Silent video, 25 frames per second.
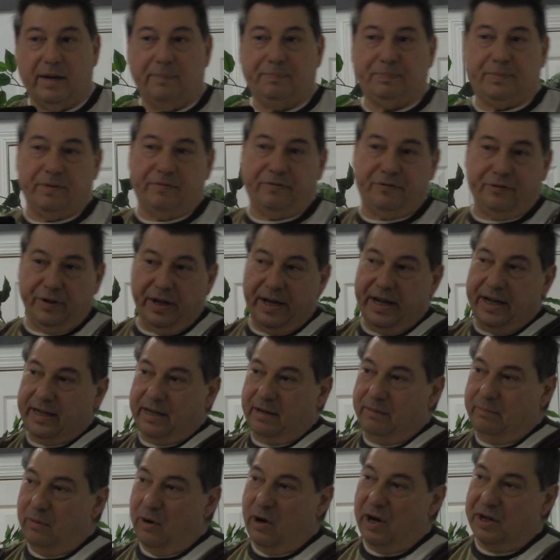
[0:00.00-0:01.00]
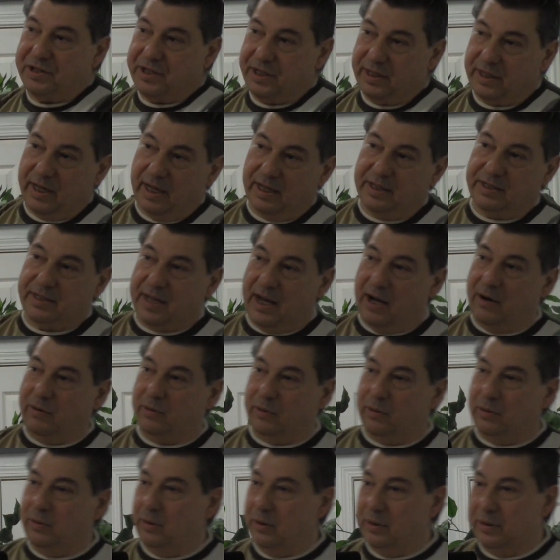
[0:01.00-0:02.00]
up the flag and march against
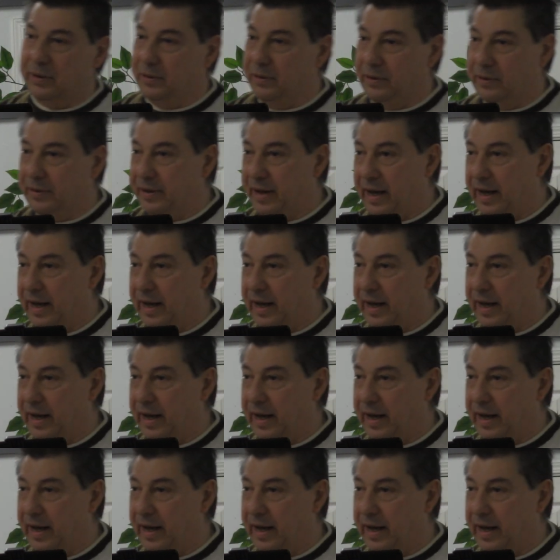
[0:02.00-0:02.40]
alcohol and all